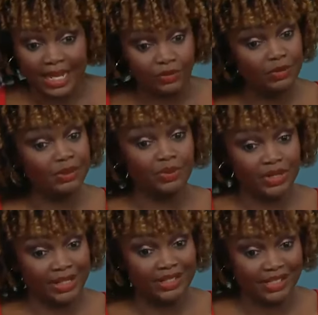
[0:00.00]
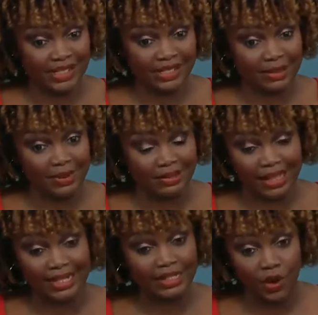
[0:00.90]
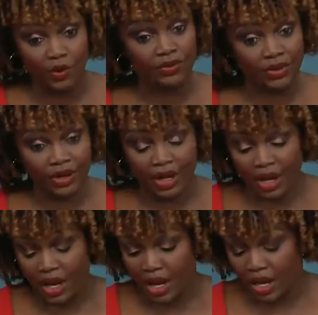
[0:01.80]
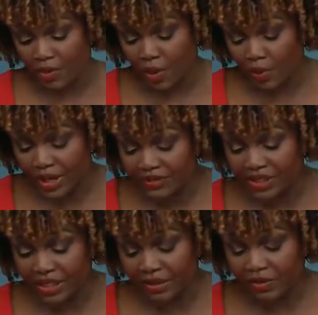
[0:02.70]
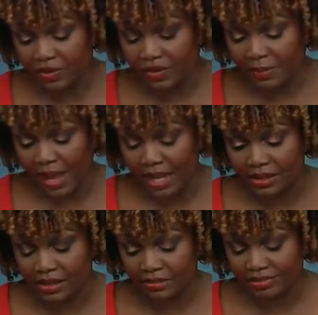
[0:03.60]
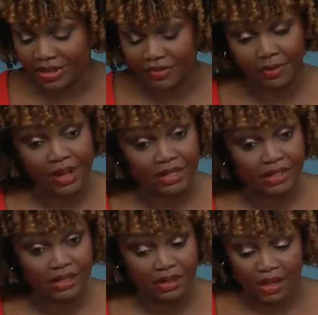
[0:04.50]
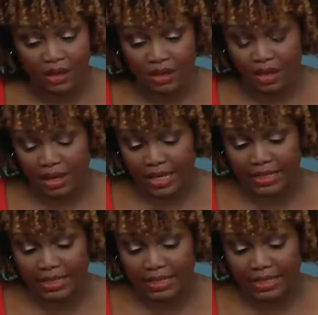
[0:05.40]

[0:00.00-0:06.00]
And we've been pretty consistent about that. And over uh, what we have seen over the past several months uh,